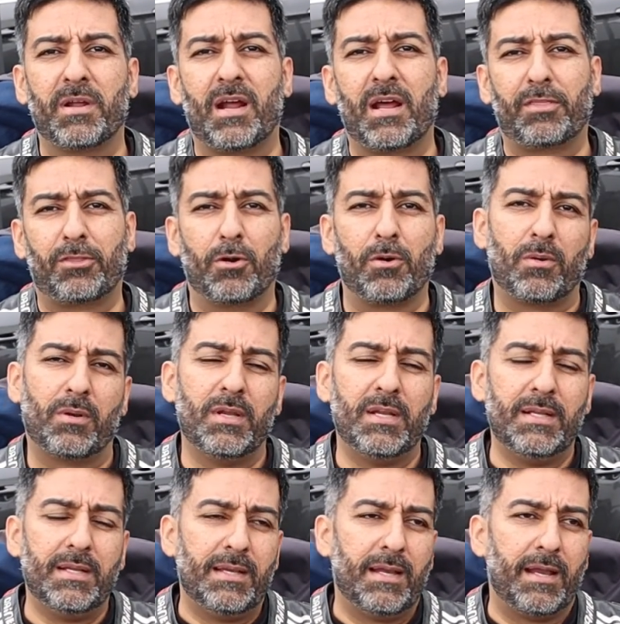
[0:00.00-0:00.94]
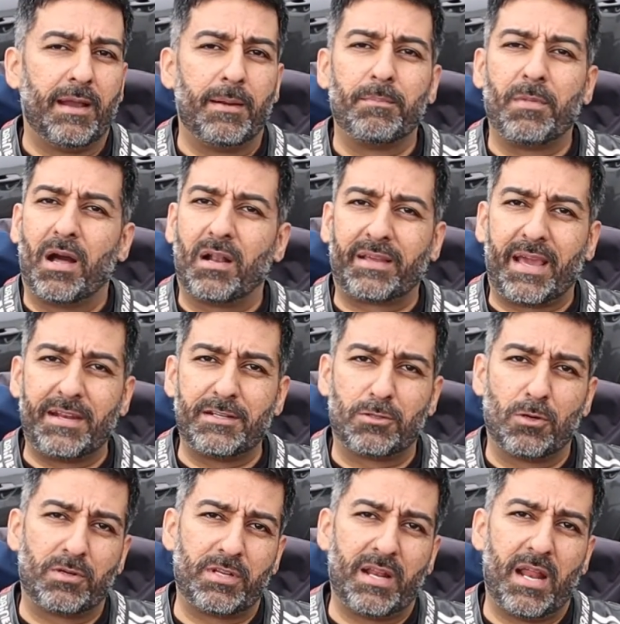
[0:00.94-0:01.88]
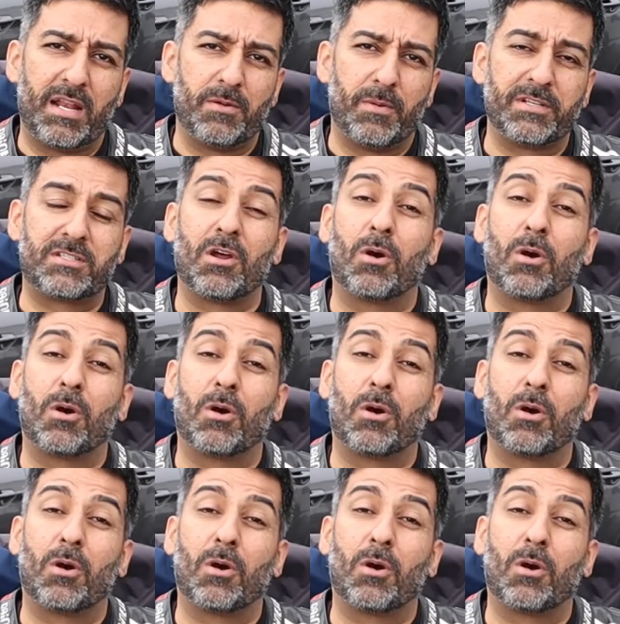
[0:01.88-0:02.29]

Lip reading: but I thought I'll get it sorted anyway.